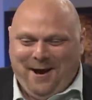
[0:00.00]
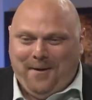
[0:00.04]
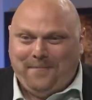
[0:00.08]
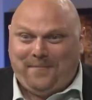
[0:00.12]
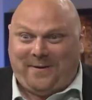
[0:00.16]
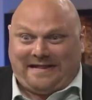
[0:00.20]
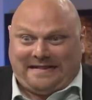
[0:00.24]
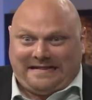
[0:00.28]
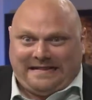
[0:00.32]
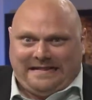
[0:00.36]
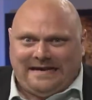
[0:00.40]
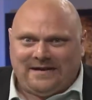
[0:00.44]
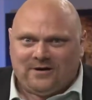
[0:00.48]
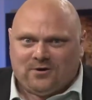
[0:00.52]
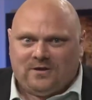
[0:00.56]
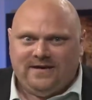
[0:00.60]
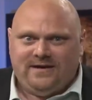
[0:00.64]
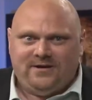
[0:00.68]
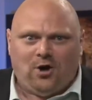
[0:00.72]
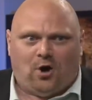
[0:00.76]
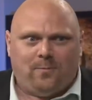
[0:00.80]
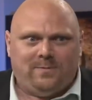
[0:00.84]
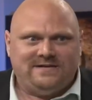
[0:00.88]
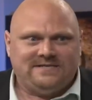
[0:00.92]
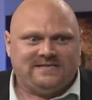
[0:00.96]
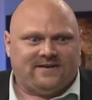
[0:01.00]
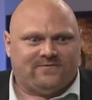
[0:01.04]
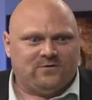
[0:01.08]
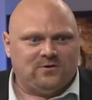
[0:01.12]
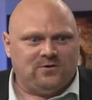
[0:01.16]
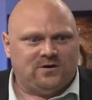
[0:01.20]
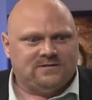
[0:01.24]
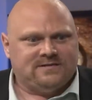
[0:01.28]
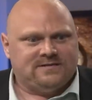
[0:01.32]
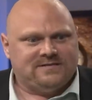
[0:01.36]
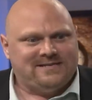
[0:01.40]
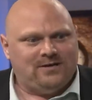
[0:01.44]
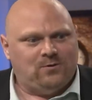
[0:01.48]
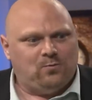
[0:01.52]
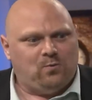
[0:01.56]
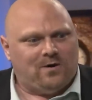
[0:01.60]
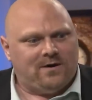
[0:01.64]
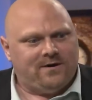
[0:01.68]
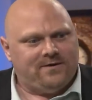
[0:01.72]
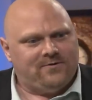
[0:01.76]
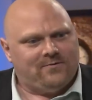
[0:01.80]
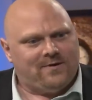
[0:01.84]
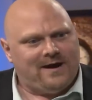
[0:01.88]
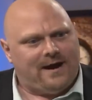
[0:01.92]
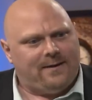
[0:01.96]
But literally nobody's ever looked to see
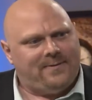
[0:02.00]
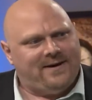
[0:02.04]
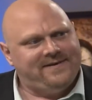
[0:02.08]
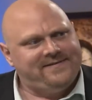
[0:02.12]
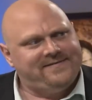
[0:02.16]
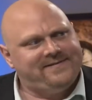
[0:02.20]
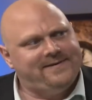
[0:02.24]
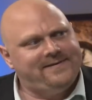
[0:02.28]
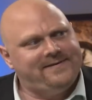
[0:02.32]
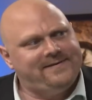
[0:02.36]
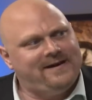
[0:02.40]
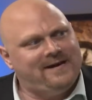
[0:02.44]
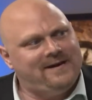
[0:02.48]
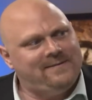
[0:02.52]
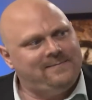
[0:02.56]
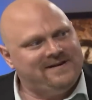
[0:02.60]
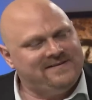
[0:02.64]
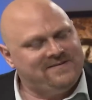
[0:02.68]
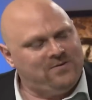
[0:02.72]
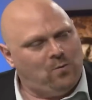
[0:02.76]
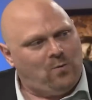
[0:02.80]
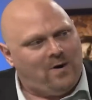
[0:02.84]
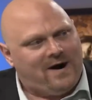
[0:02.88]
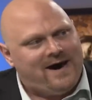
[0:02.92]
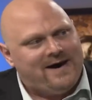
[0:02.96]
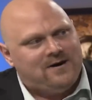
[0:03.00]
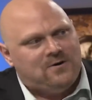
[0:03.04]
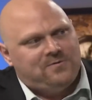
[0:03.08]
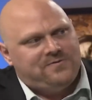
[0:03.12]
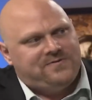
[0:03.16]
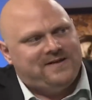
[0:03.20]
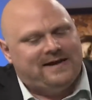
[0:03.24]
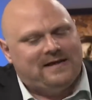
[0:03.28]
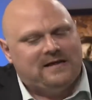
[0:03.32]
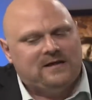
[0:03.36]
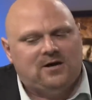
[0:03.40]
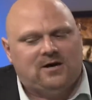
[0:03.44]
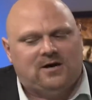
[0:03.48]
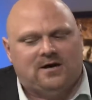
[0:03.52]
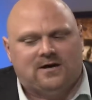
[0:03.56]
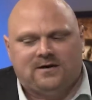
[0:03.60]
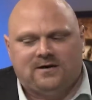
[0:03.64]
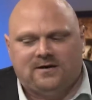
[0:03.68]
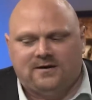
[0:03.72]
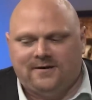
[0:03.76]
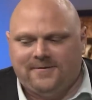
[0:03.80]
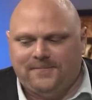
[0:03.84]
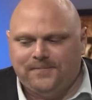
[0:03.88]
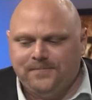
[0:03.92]
what do the rabbis say the name is, and why don't they look?